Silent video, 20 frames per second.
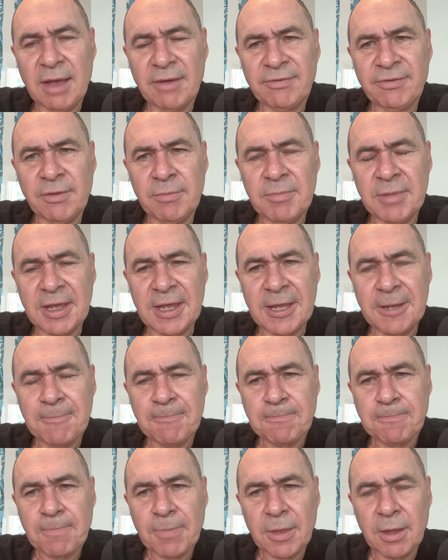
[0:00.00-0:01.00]
for me.
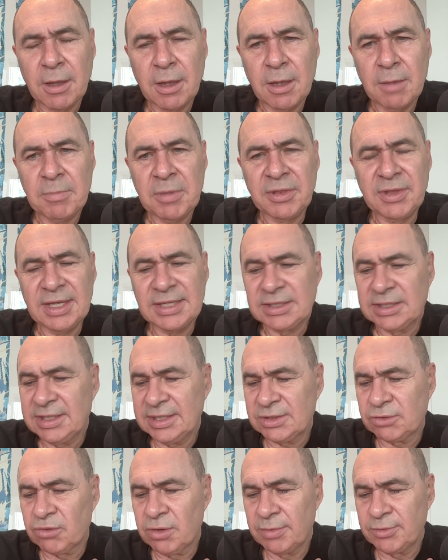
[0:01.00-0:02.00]
But this
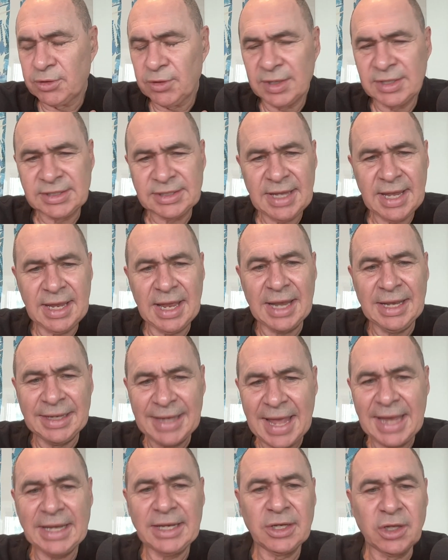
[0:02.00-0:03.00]
scripture is saying,
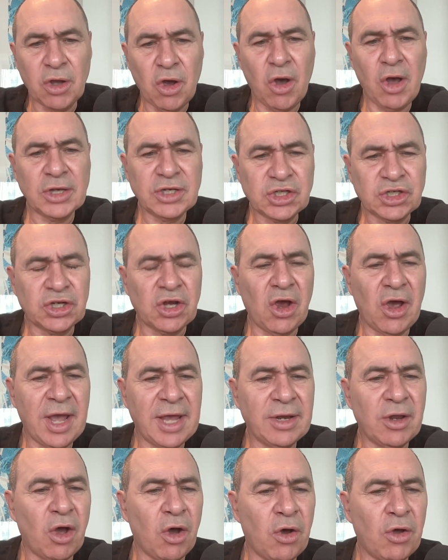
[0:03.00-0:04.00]
let God
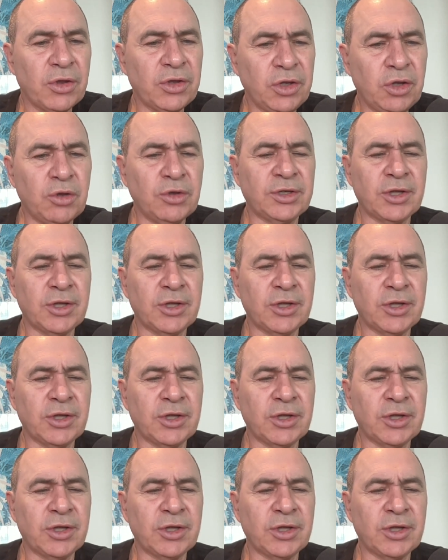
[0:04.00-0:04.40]
shine on you.